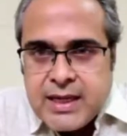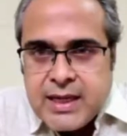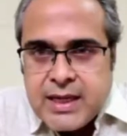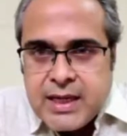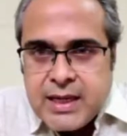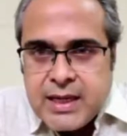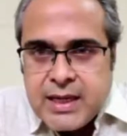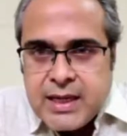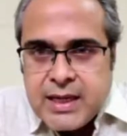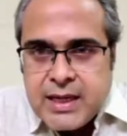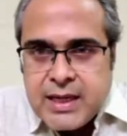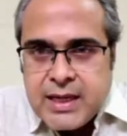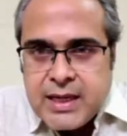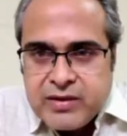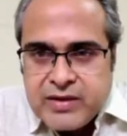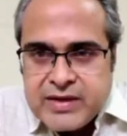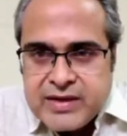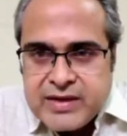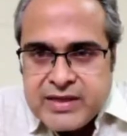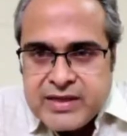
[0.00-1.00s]
but for
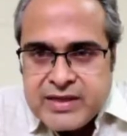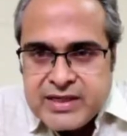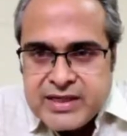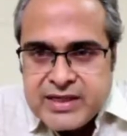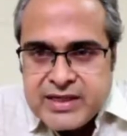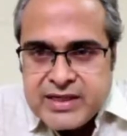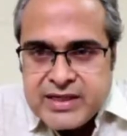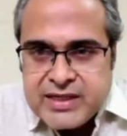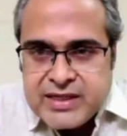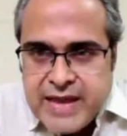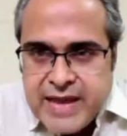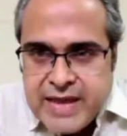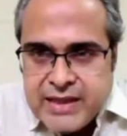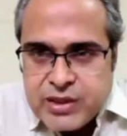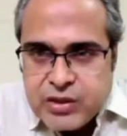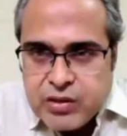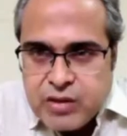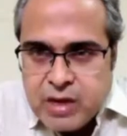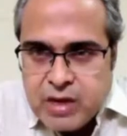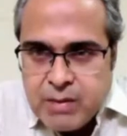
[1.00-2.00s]
the residents here, as
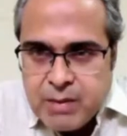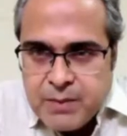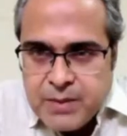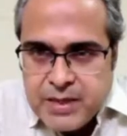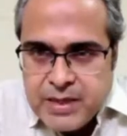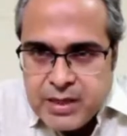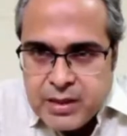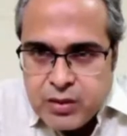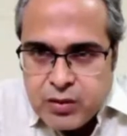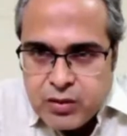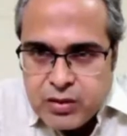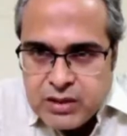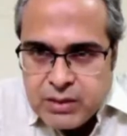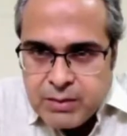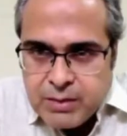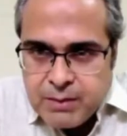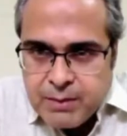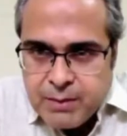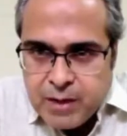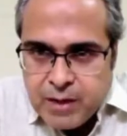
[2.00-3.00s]
you come up here towards the
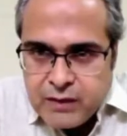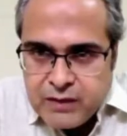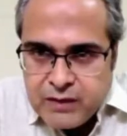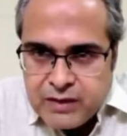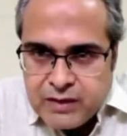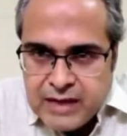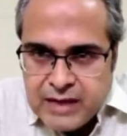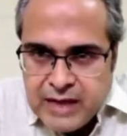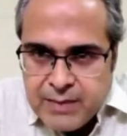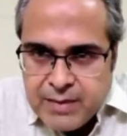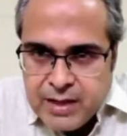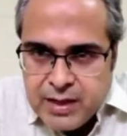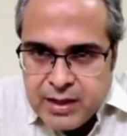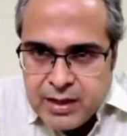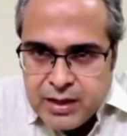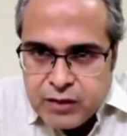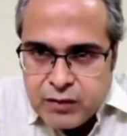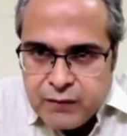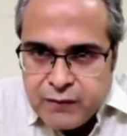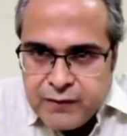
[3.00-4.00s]
upper part of the lamina,
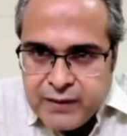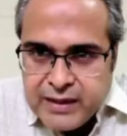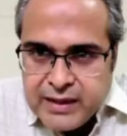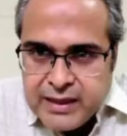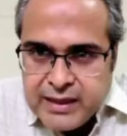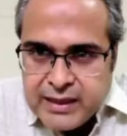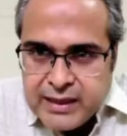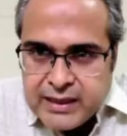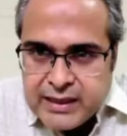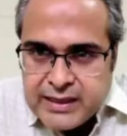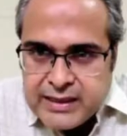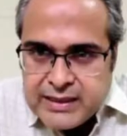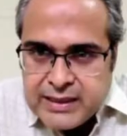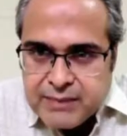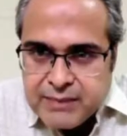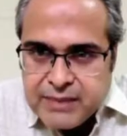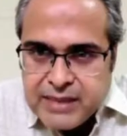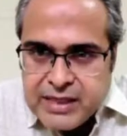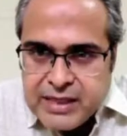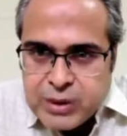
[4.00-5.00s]
you will feel that there's
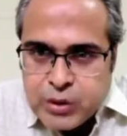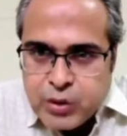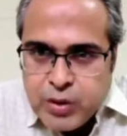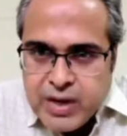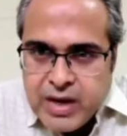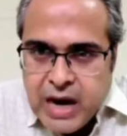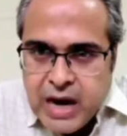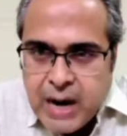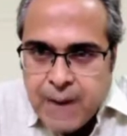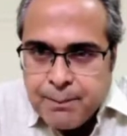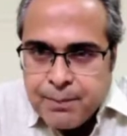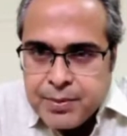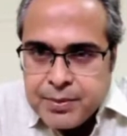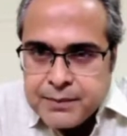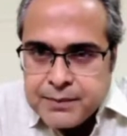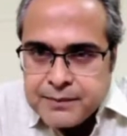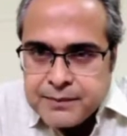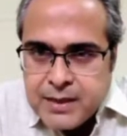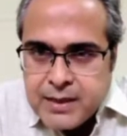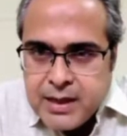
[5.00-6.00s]
something is going up.
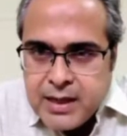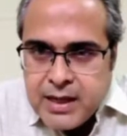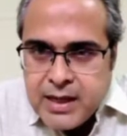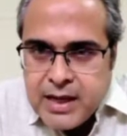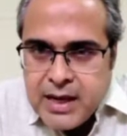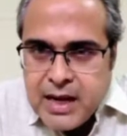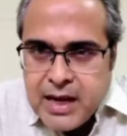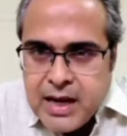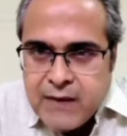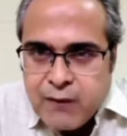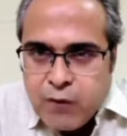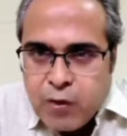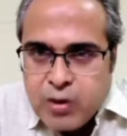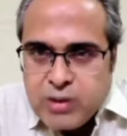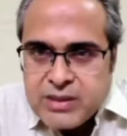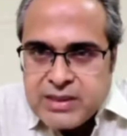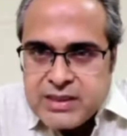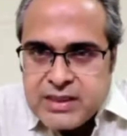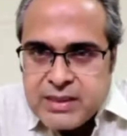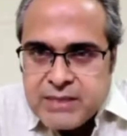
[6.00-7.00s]
And
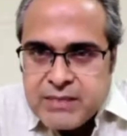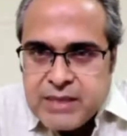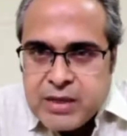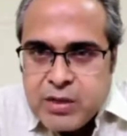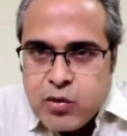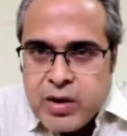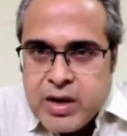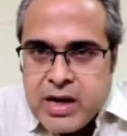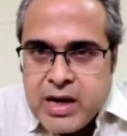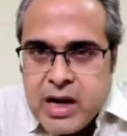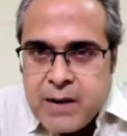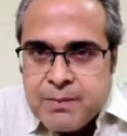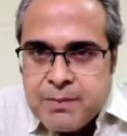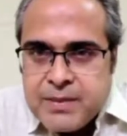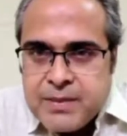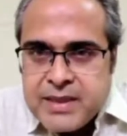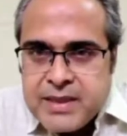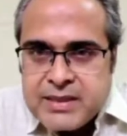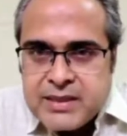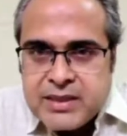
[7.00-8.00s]
what is this something going
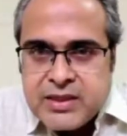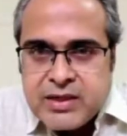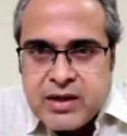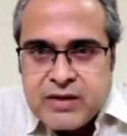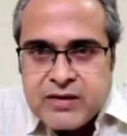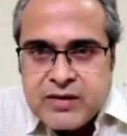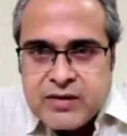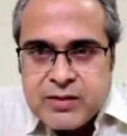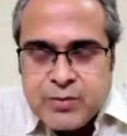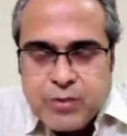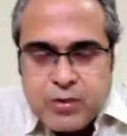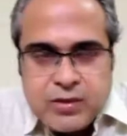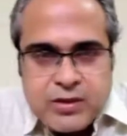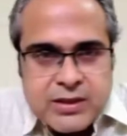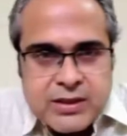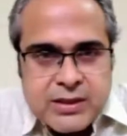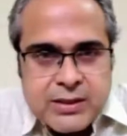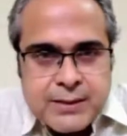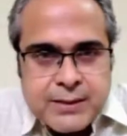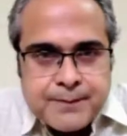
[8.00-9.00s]
up is the transverse
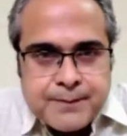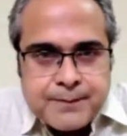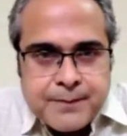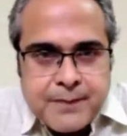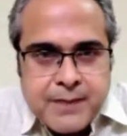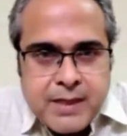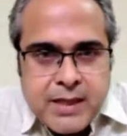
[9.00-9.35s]
process.